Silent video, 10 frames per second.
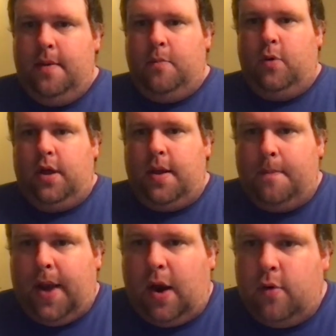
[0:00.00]

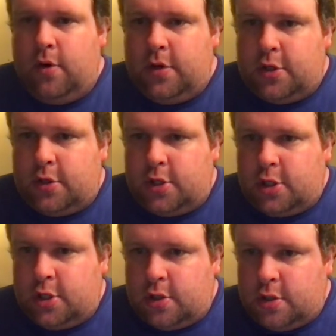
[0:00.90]
William Bowers,
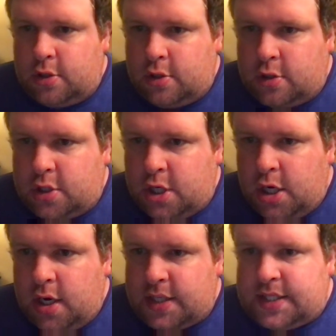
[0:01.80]

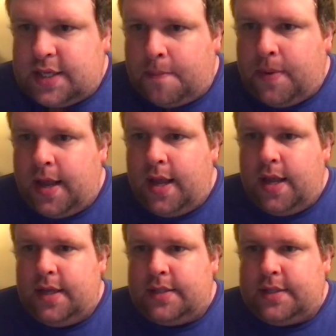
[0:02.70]

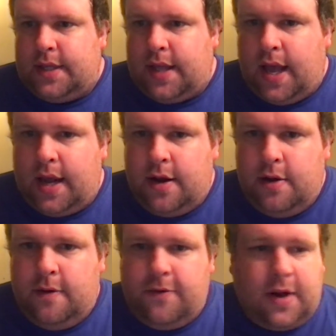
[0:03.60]
Giuseppe
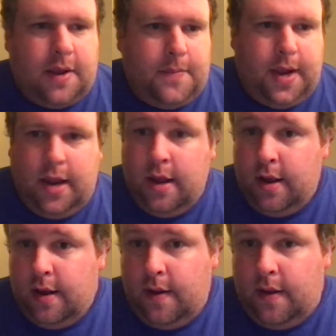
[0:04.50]
Salado, forgive me,
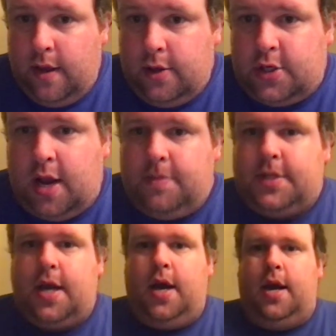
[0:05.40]
and
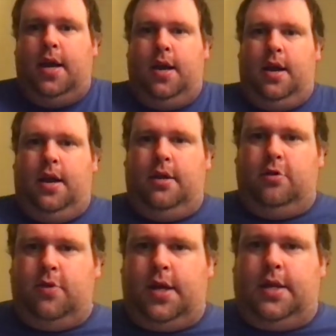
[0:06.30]
James Caan, and
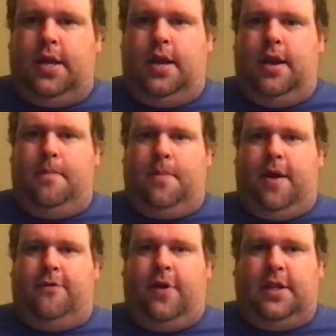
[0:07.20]
directed
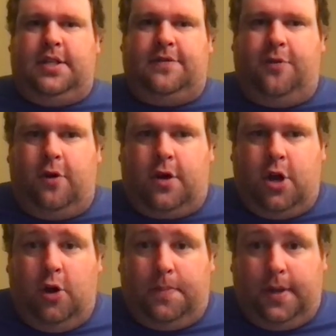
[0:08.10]
by Francis Ford
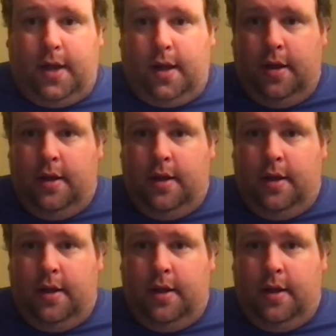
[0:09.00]
Coppola.